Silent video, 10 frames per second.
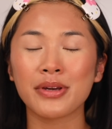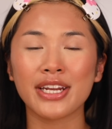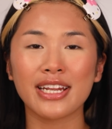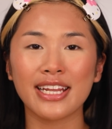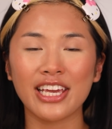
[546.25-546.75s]

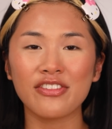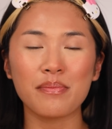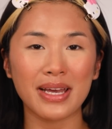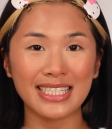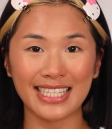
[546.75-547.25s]
gonna leave
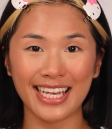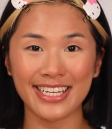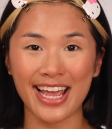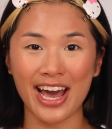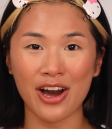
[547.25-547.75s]
my
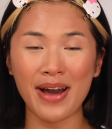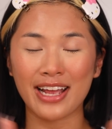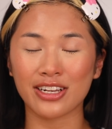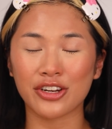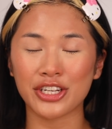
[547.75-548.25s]
skin now
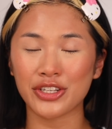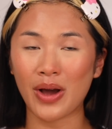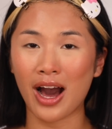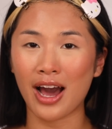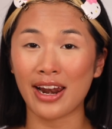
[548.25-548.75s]
and gonna
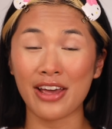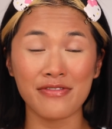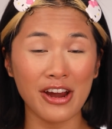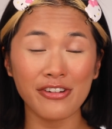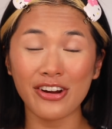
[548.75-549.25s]
do
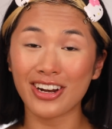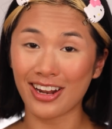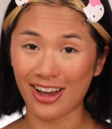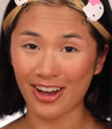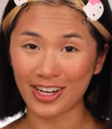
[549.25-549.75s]
highlight very
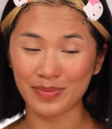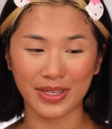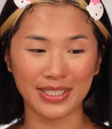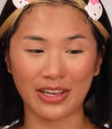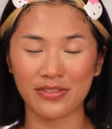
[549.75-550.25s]
last
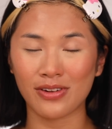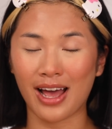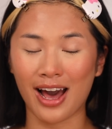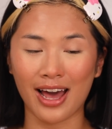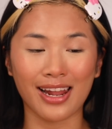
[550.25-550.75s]
because I feel
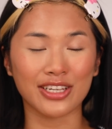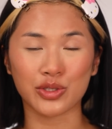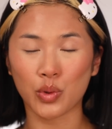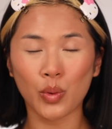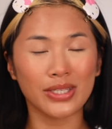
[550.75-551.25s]
like highlight
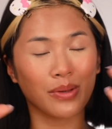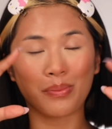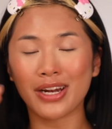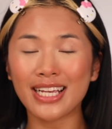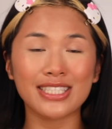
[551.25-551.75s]
just always
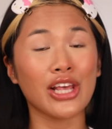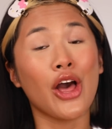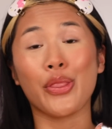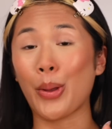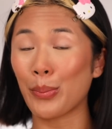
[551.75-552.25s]
completes
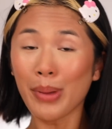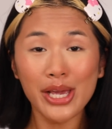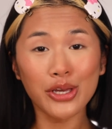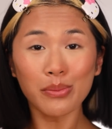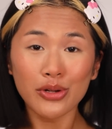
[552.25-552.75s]
the
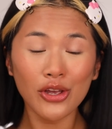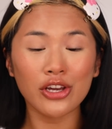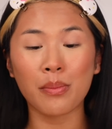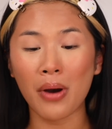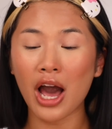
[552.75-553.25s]
makeup
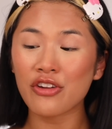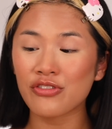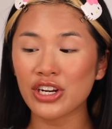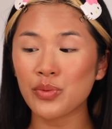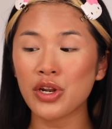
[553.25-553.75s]
look, but I
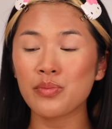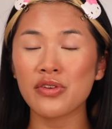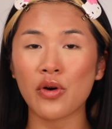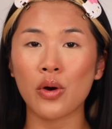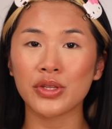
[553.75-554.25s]
really want to
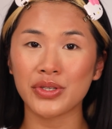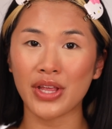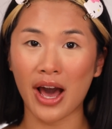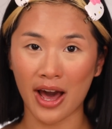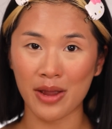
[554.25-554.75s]
move on to
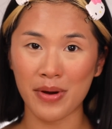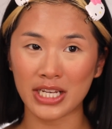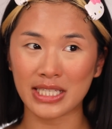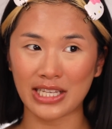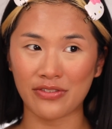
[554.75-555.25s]
the
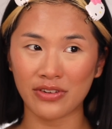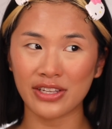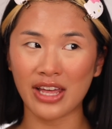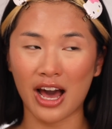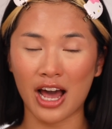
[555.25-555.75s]
eyebrows because I feel
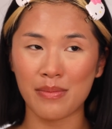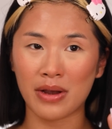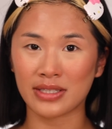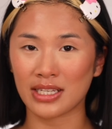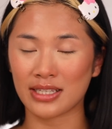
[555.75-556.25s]
like the
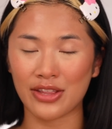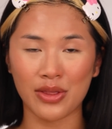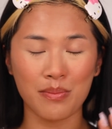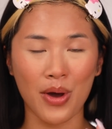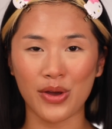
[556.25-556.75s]
eyebrows is like
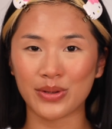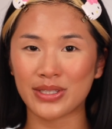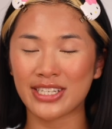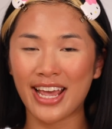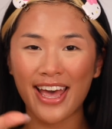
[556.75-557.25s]
the most